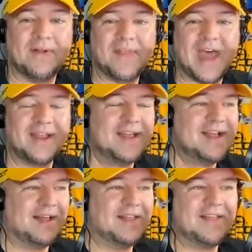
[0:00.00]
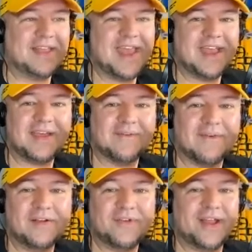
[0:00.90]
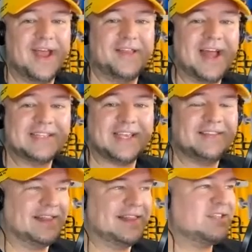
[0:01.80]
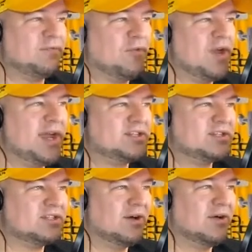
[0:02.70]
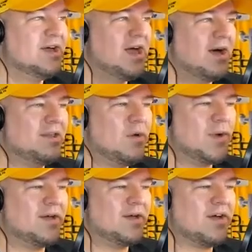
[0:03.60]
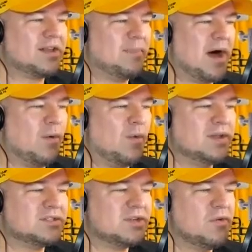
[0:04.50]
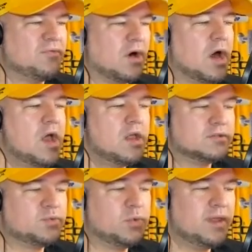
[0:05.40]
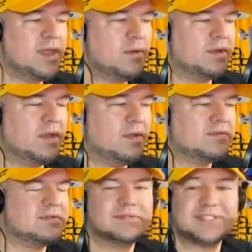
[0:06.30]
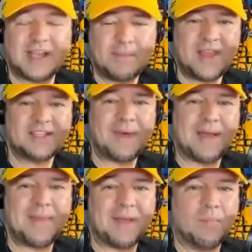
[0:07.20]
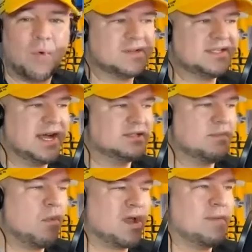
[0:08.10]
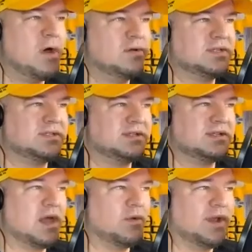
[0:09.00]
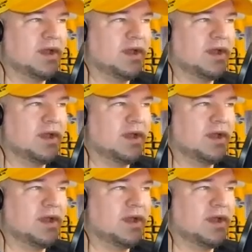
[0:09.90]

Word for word: yep. and that, and now they can't get rid of it. And that's like the list of free agents. So I know we only talked about one so far. There's really some of these might make more sense. Morgan Moses is another one